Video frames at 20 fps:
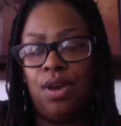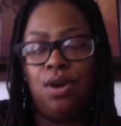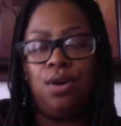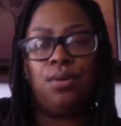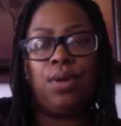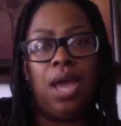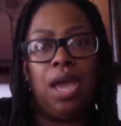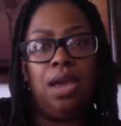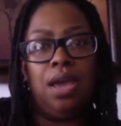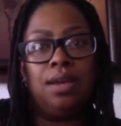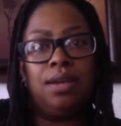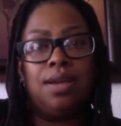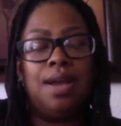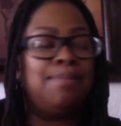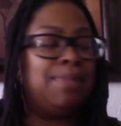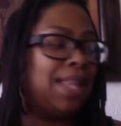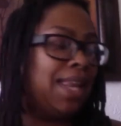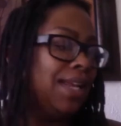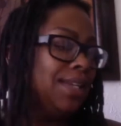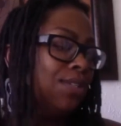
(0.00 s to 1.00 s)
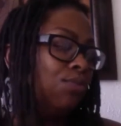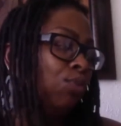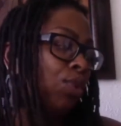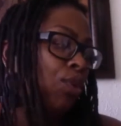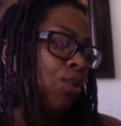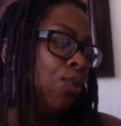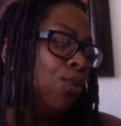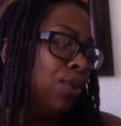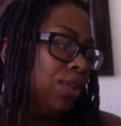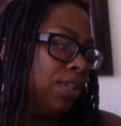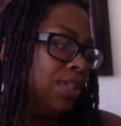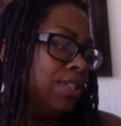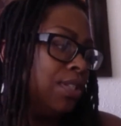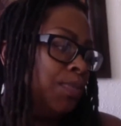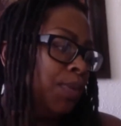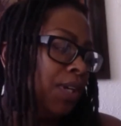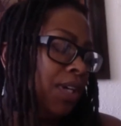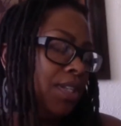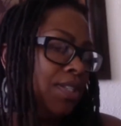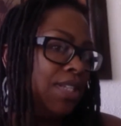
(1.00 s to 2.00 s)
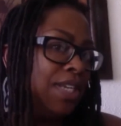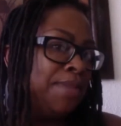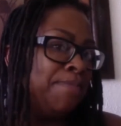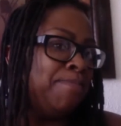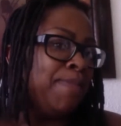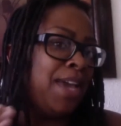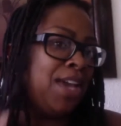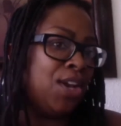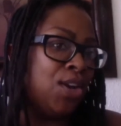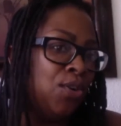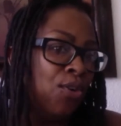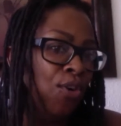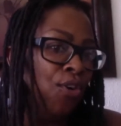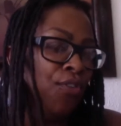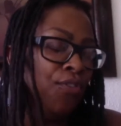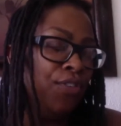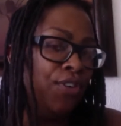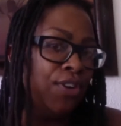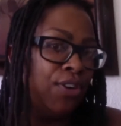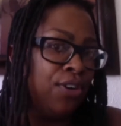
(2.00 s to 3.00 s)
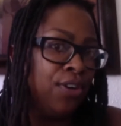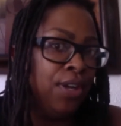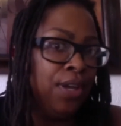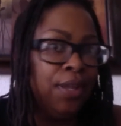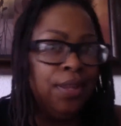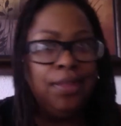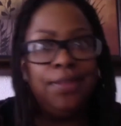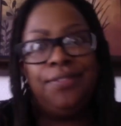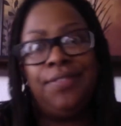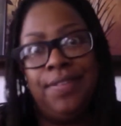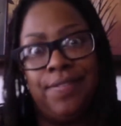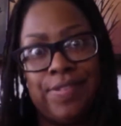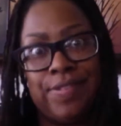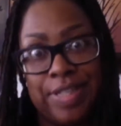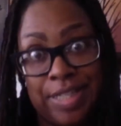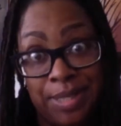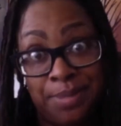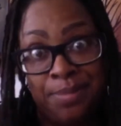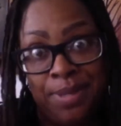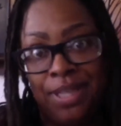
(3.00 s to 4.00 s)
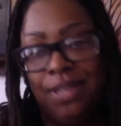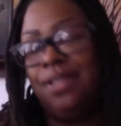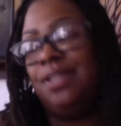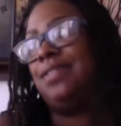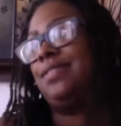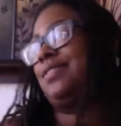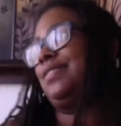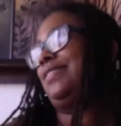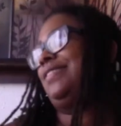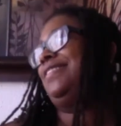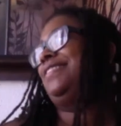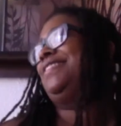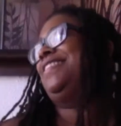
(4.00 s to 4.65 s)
Okay. I'm glad I didn't record this, because it may go over the 15 minutes